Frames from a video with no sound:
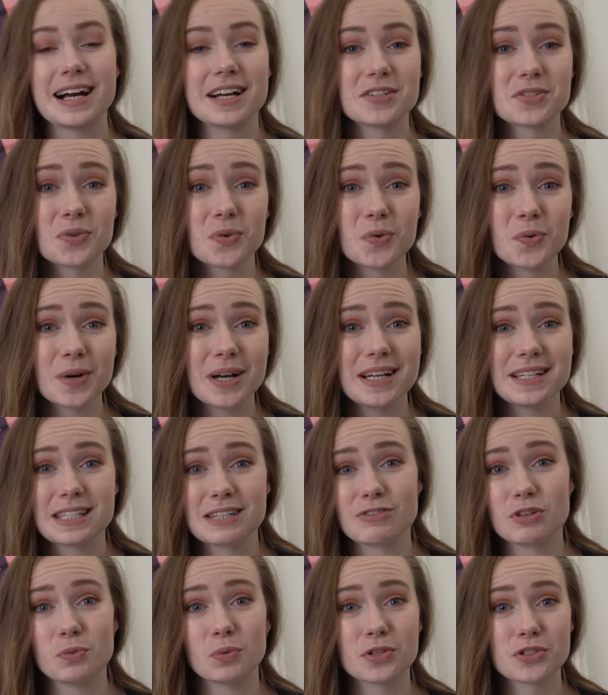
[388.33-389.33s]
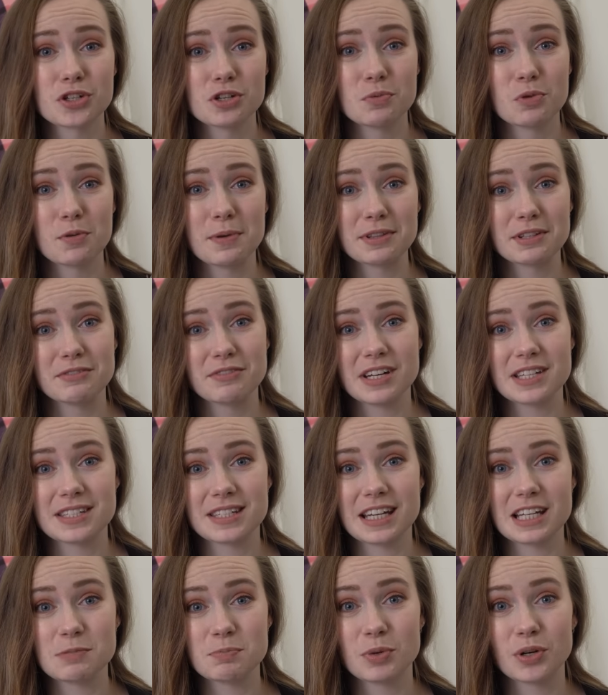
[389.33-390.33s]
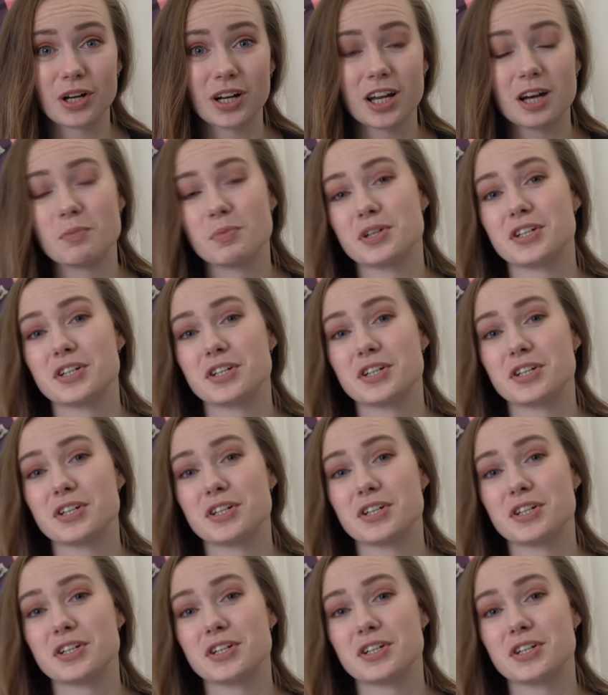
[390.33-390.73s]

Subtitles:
As always, if you want to know more about the FAES and Gays book club,